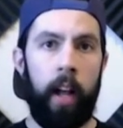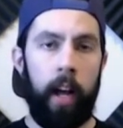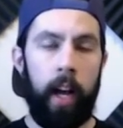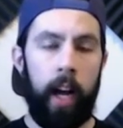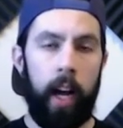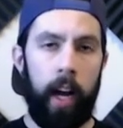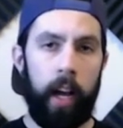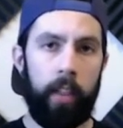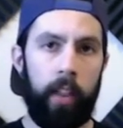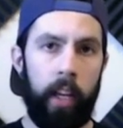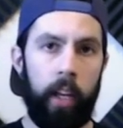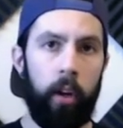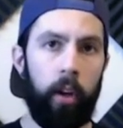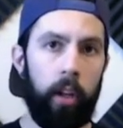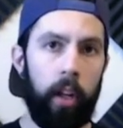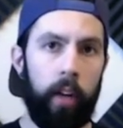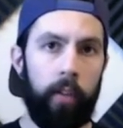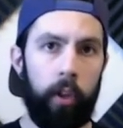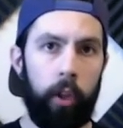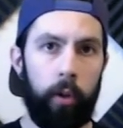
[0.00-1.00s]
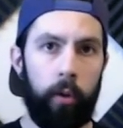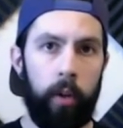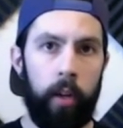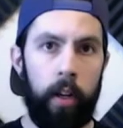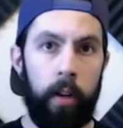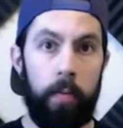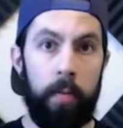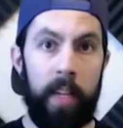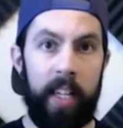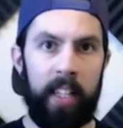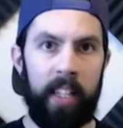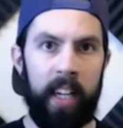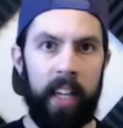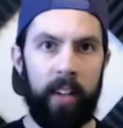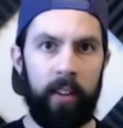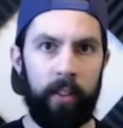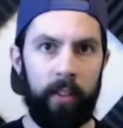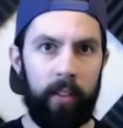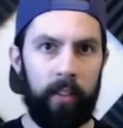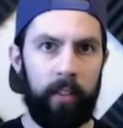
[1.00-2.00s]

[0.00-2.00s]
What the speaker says: Thank you. Love you. Peace out.